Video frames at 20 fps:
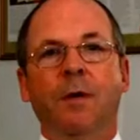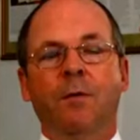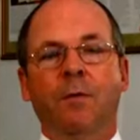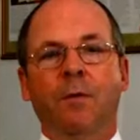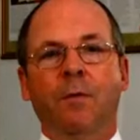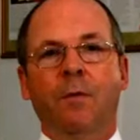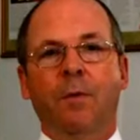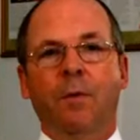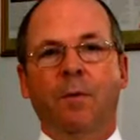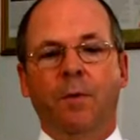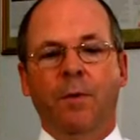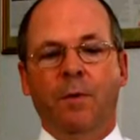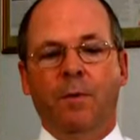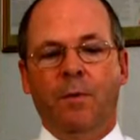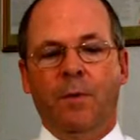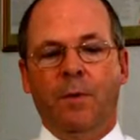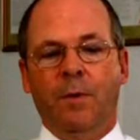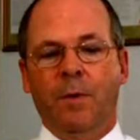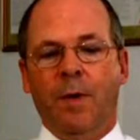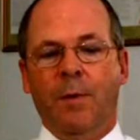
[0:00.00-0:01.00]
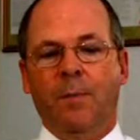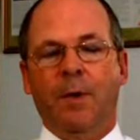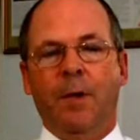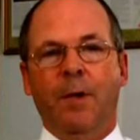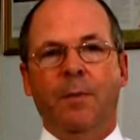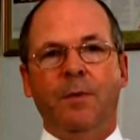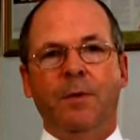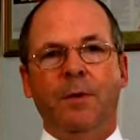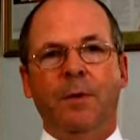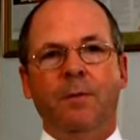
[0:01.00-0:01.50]
with
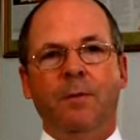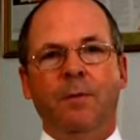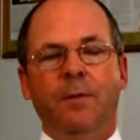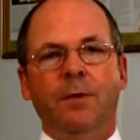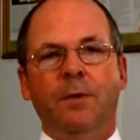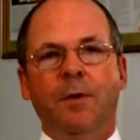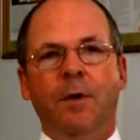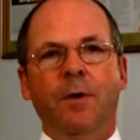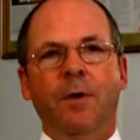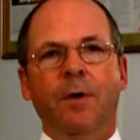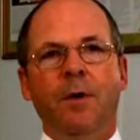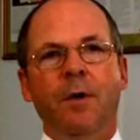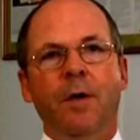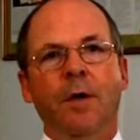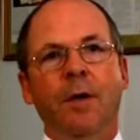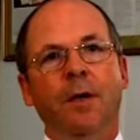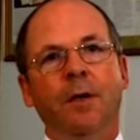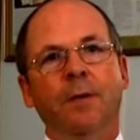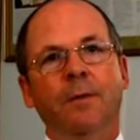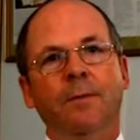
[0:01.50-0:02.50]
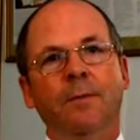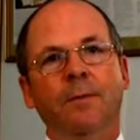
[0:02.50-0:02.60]
epilepsy. What's going on here?